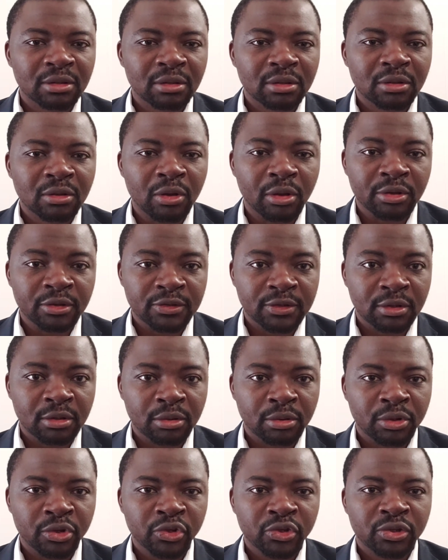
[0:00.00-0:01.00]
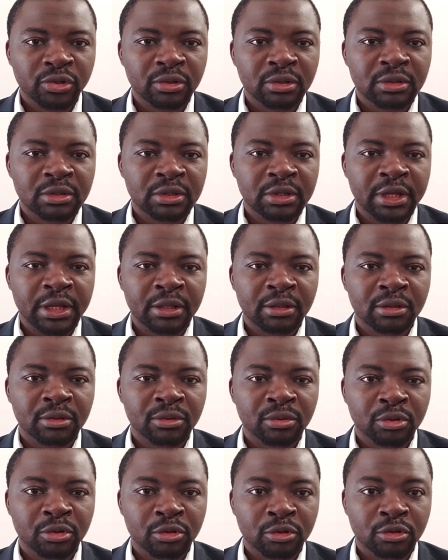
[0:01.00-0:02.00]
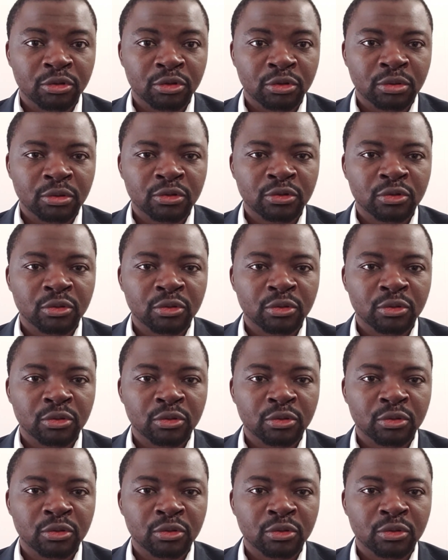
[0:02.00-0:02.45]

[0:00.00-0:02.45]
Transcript: considerations that you can use